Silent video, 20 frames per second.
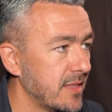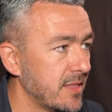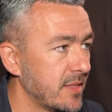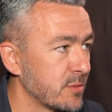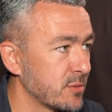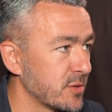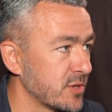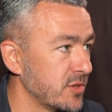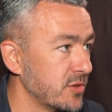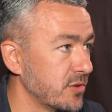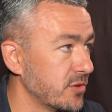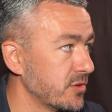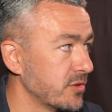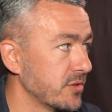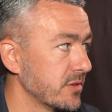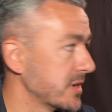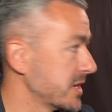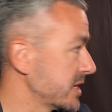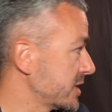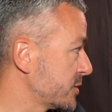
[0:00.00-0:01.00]
There was
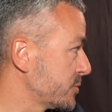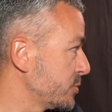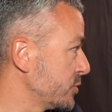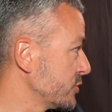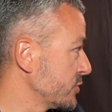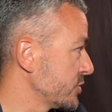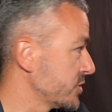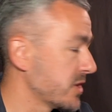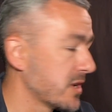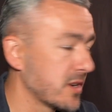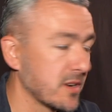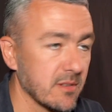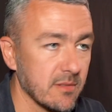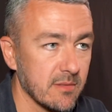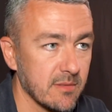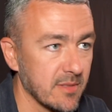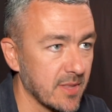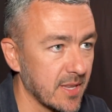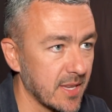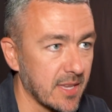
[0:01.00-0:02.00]
no exposure,
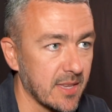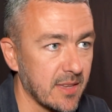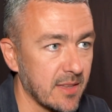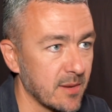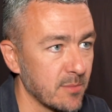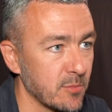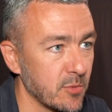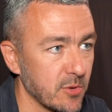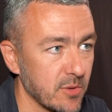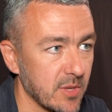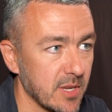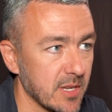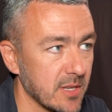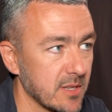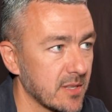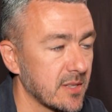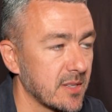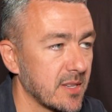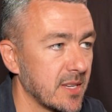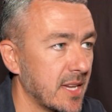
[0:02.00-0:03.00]
like, here at
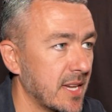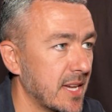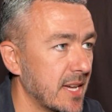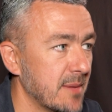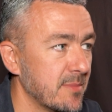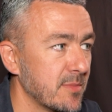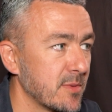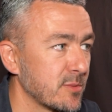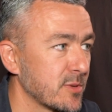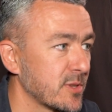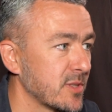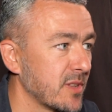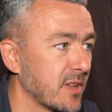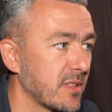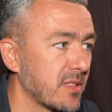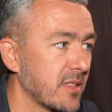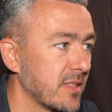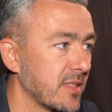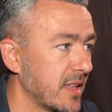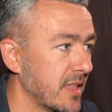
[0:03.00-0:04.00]
Modus. There was
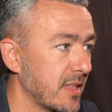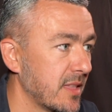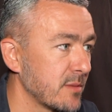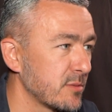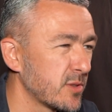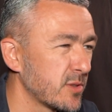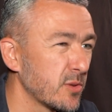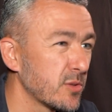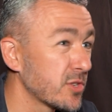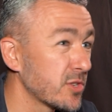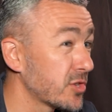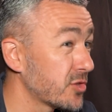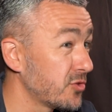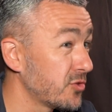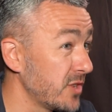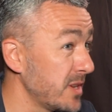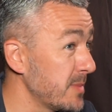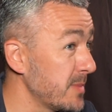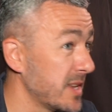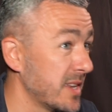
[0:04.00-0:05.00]
nothing like that. There was no
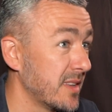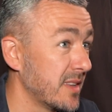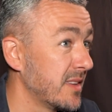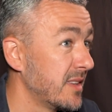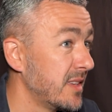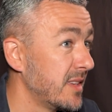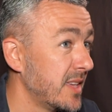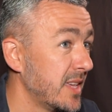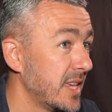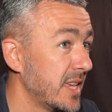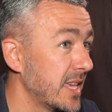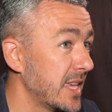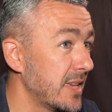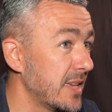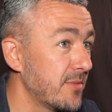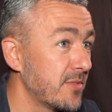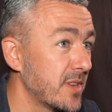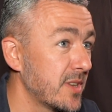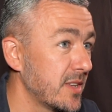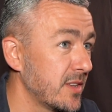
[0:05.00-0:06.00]
streaming.
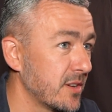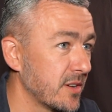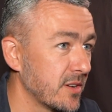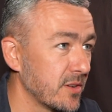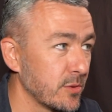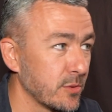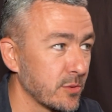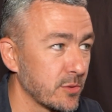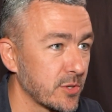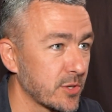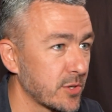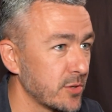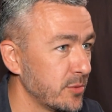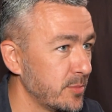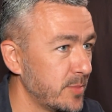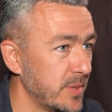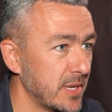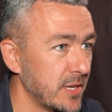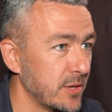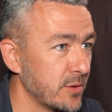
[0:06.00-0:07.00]
Even at your old
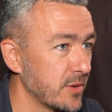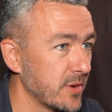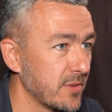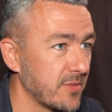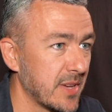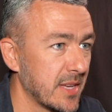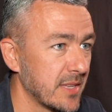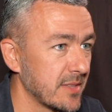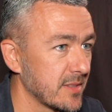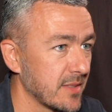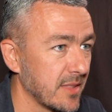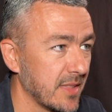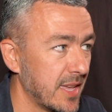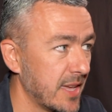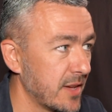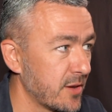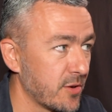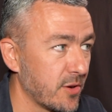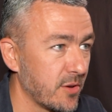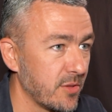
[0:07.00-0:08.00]
school BDO events
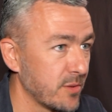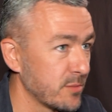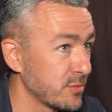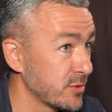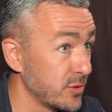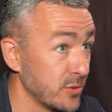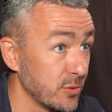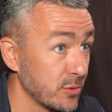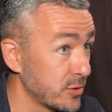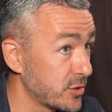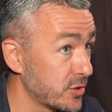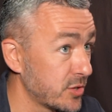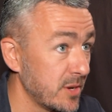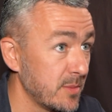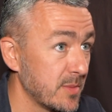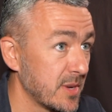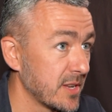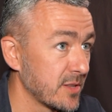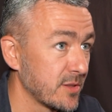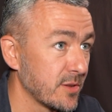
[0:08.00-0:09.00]
later on, there was no
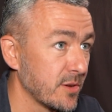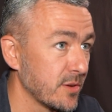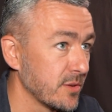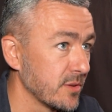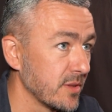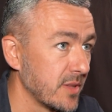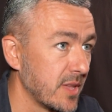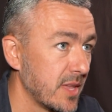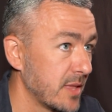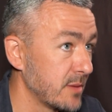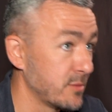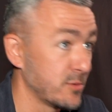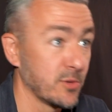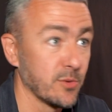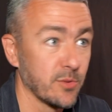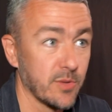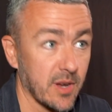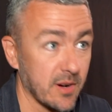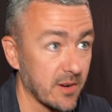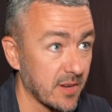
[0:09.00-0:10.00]
streaming at all. There was
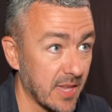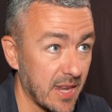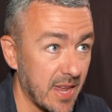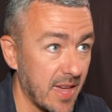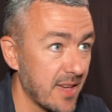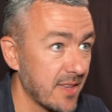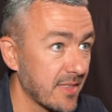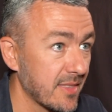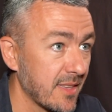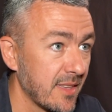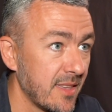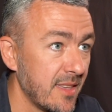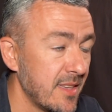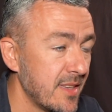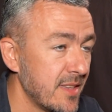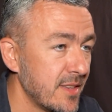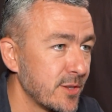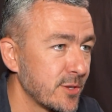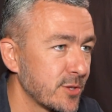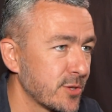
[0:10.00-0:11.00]
no Dart
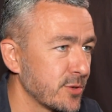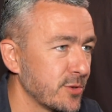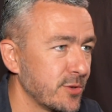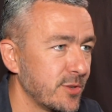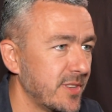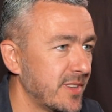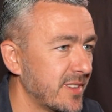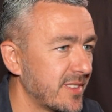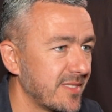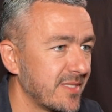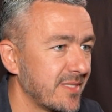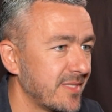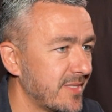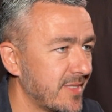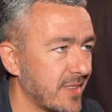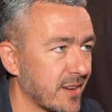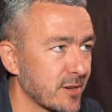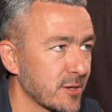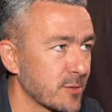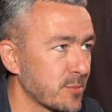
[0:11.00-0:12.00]
Connect. So
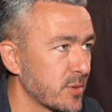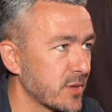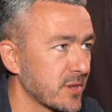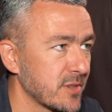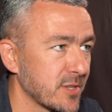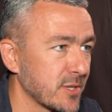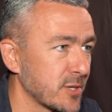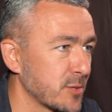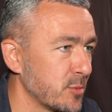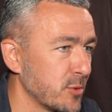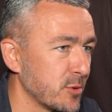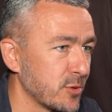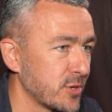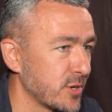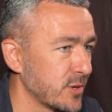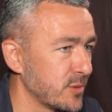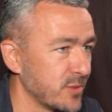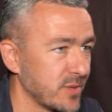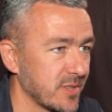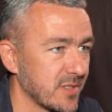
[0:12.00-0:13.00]
darts players'
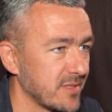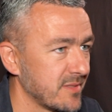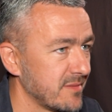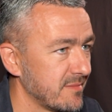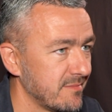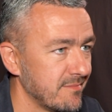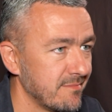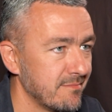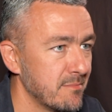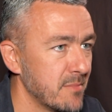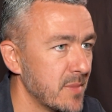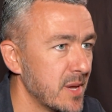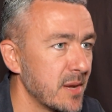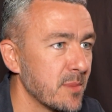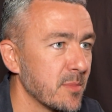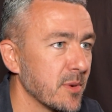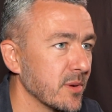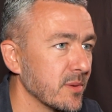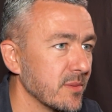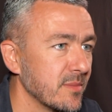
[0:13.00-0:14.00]
exposure was
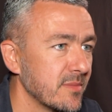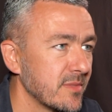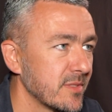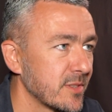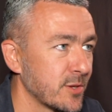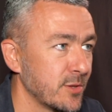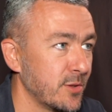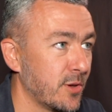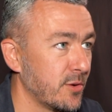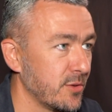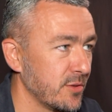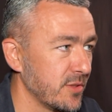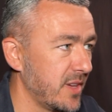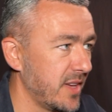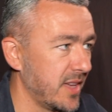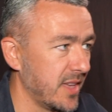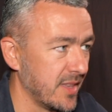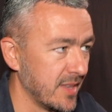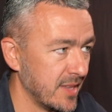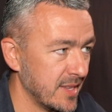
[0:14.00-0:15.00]
minimal. So not
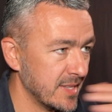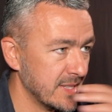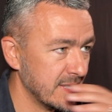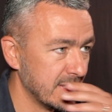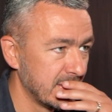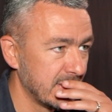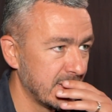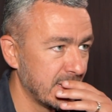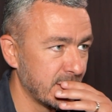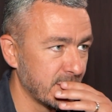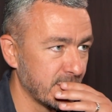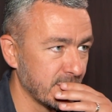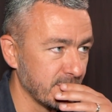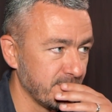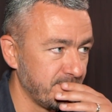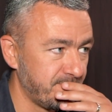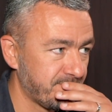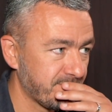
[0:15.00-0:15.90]
only, you know,